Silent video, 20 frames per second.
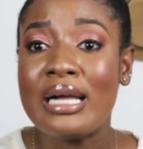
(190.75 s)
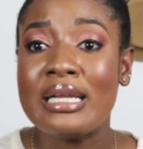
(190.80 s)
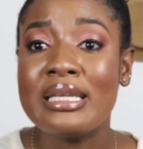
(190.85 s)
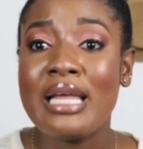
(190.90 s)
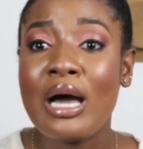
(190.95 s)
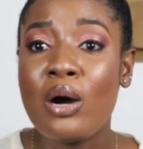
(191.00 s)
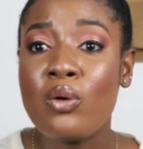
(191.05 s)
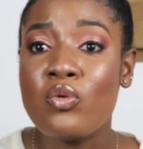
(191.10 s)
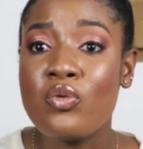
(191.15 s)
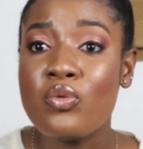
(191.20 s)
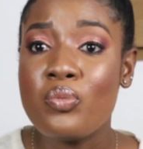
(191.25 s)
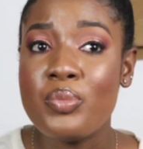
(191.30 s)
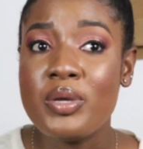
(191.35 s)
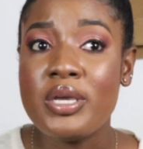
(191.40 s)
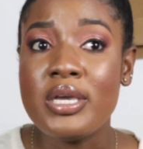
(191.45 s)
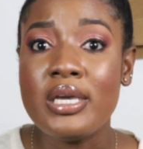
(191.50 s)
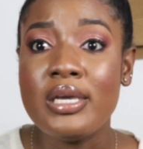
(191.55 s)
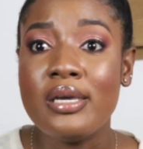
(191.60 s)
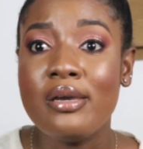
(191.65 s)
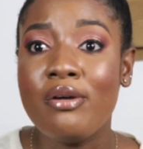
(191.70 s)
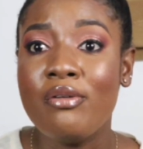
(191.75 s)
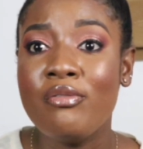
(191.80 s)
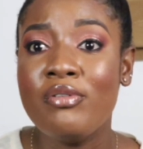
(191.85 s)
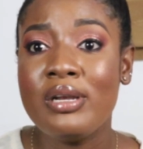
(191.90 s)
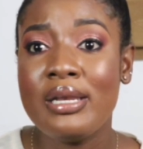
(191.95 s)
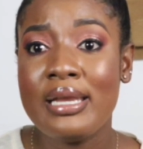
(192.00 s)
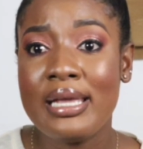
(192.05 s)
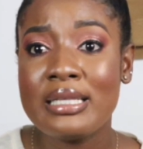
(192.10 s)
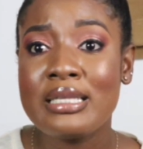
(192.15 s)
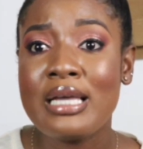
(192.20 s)
that will be
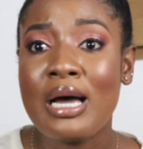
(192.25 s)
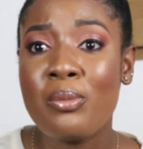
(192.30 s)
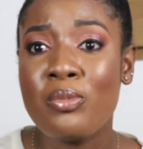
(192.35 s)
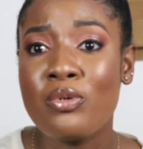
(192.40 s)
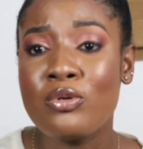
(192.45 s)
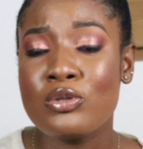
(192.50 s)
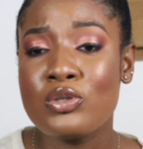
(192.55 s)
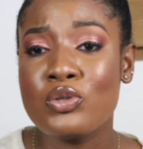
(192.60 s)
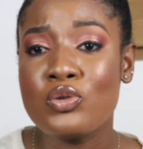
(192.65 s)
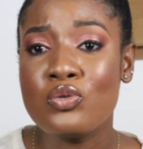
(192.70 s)
relatable